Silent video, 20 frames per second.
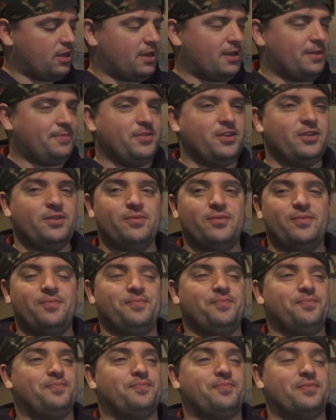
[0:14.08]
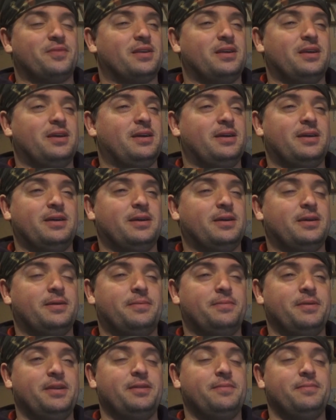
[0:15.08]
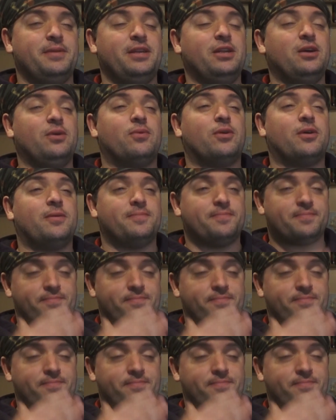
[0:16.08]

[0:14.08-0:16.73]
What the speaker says: It, but you know what?